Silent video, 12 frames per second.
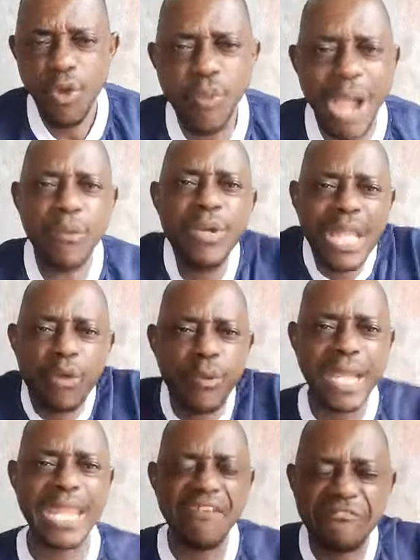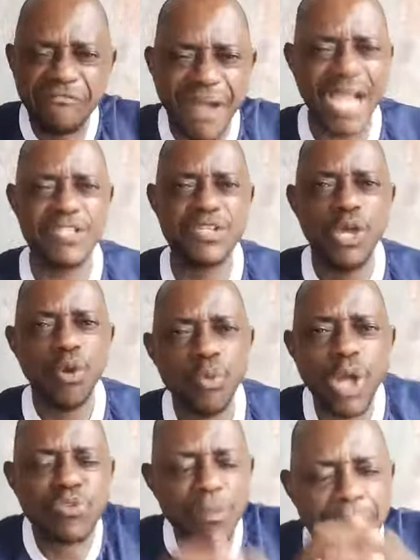Why would they quick they fight
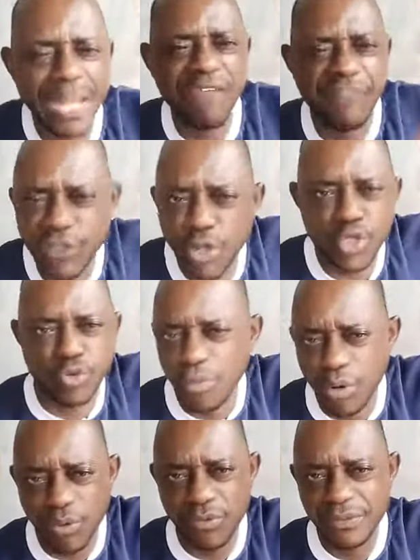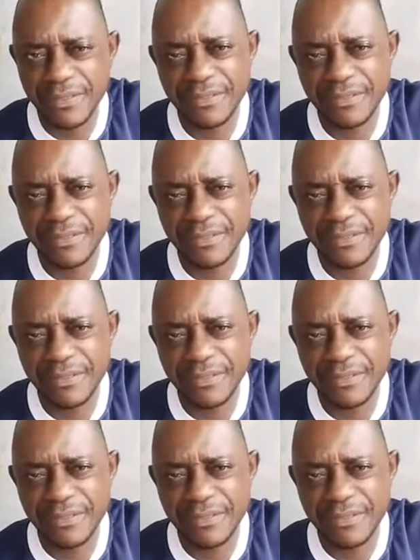what will benefit us tomorrow?